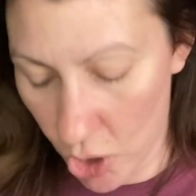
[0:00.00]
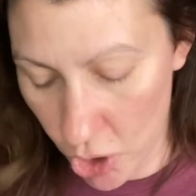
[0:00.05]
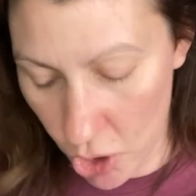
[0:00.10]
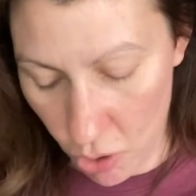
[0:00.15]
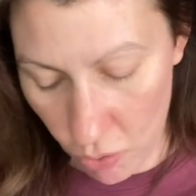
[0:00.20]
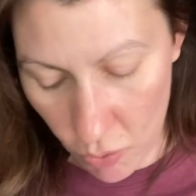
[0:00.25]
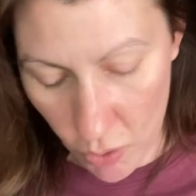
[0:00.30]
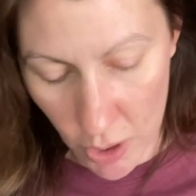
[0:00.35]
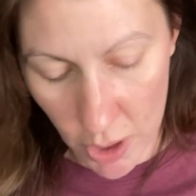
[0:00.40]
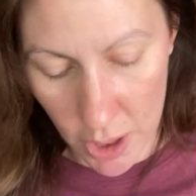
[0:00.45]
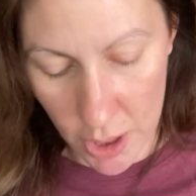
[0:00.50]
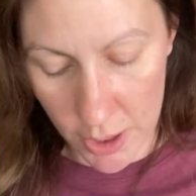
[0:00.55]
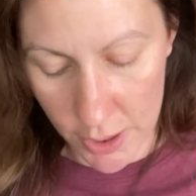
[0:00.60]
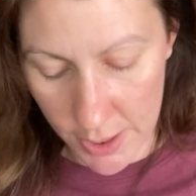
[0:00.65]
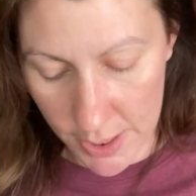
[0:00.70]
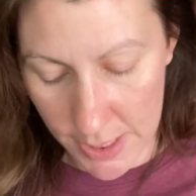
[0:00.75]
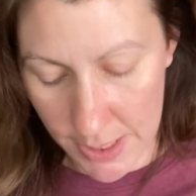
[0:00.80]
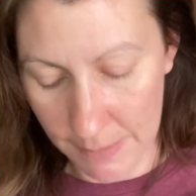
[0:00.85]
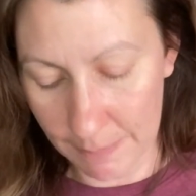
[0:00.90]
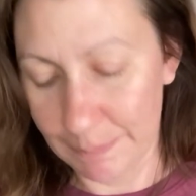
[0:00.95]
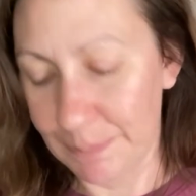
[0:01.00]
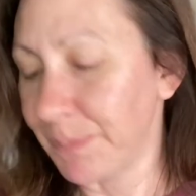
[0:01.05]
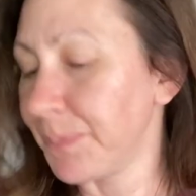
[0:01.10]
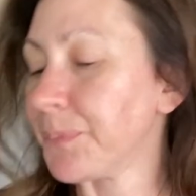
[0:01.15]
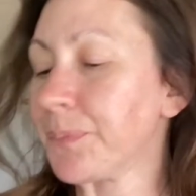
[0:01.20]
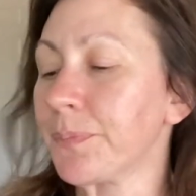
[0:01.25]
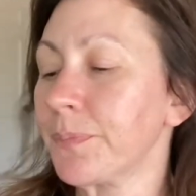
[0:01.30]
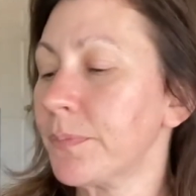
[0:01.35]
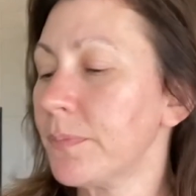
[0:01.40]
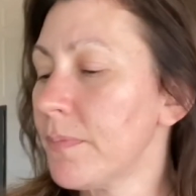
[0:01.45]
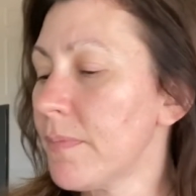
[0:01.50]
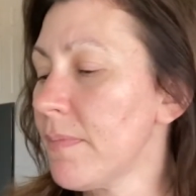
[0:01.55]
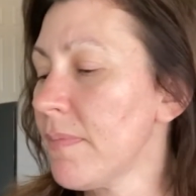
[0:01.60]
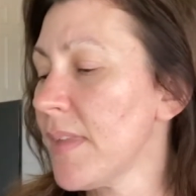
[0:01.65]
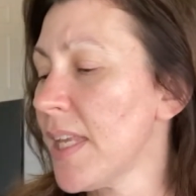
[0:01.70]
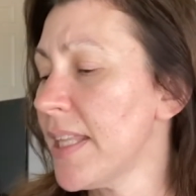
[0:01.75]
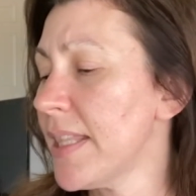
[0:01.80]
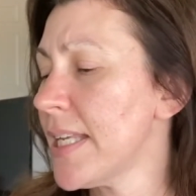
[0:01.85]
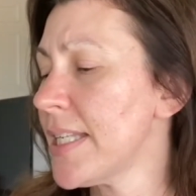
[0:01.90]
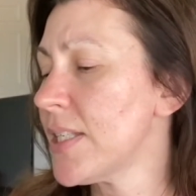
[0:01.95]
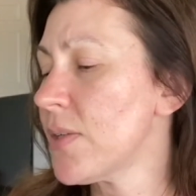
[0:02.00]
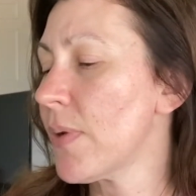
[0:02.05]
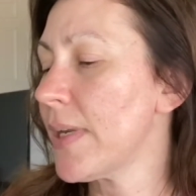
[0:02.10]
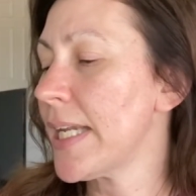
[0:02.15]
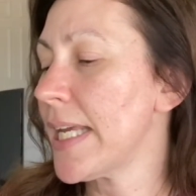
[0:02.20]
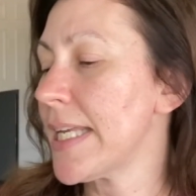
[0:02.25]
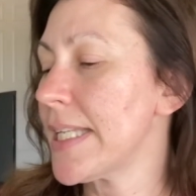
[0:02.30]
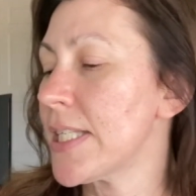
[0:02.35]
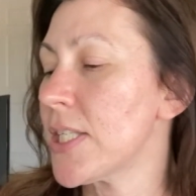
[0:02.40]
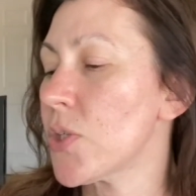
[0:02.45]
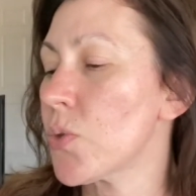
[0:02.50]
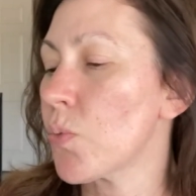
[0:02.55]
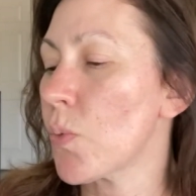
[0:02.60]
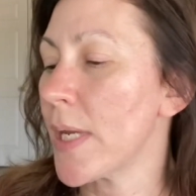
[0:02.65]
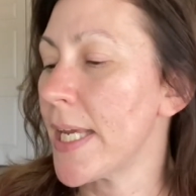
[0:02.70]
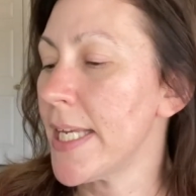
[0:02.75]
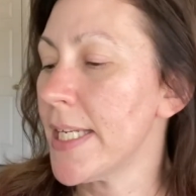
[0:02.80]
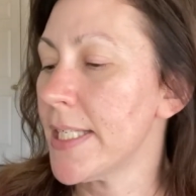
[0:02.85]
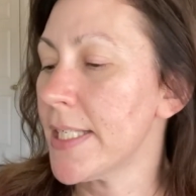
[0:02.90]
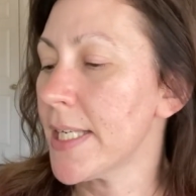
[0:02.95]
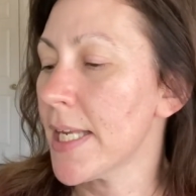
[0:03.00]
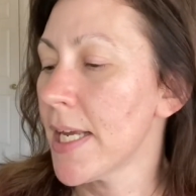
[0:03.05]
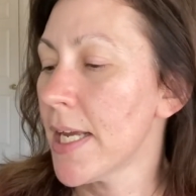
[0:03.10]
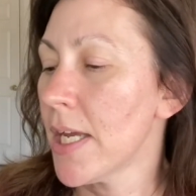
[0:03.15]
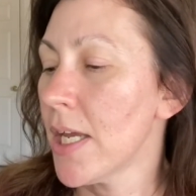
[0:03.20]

Yours. This one is Sweet,